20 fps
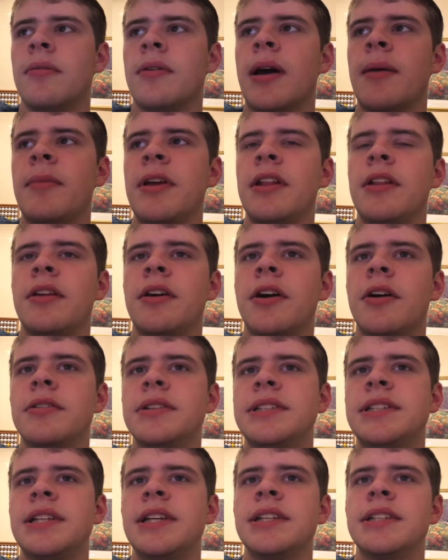I mean,
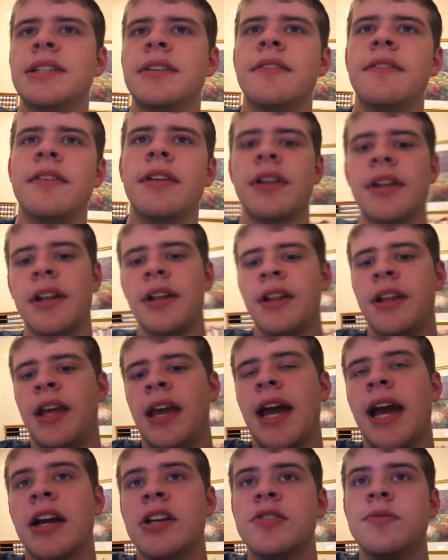Ghost is the villain in
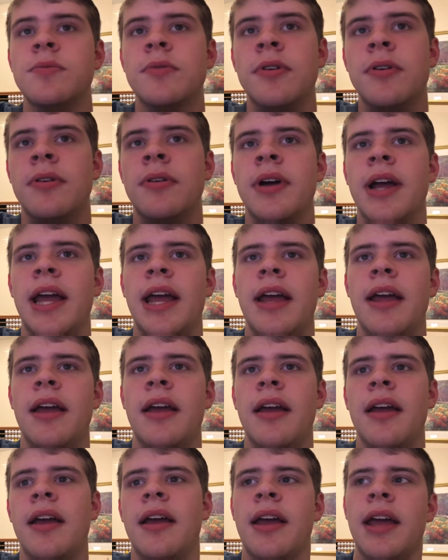the actual
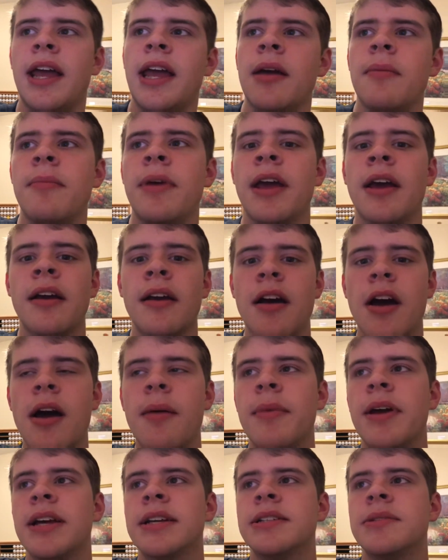Ant Man
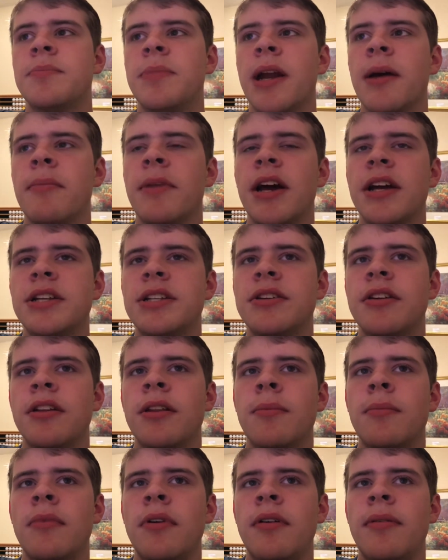comics, but I'm not sure
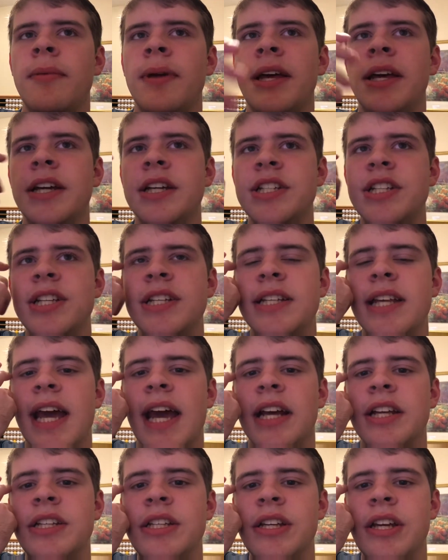in the movie because she's
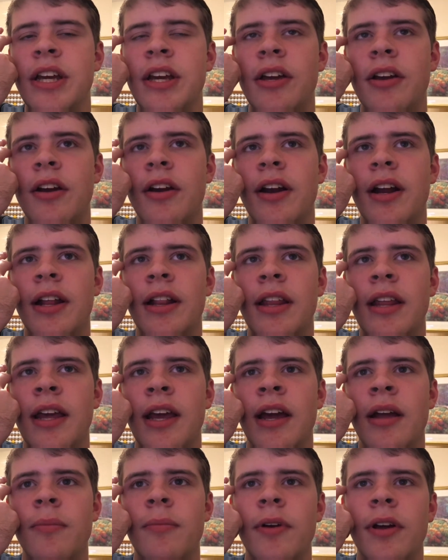actually cured at
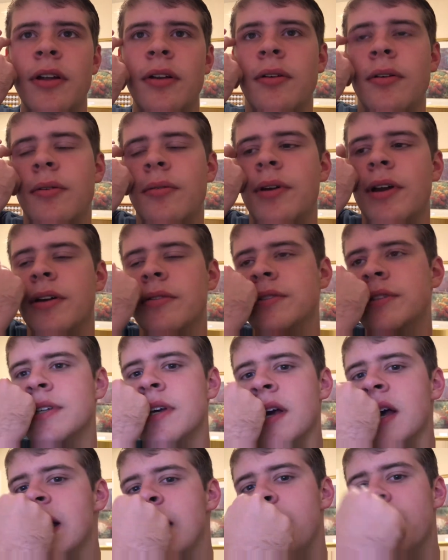the end, but who knows.
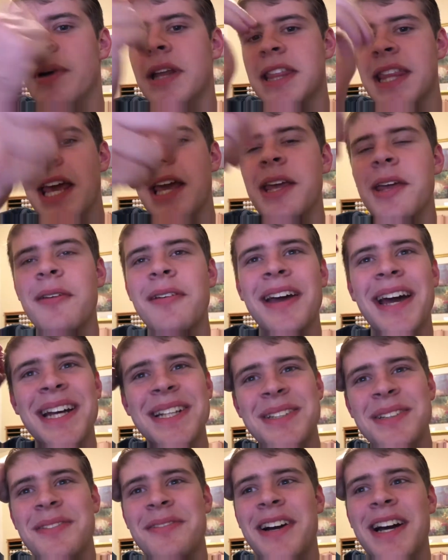But thank you
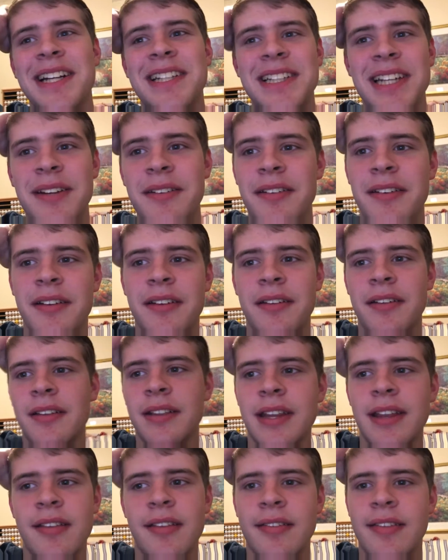guys for watching
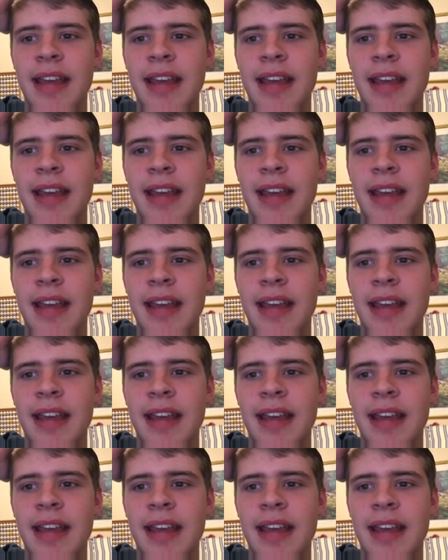this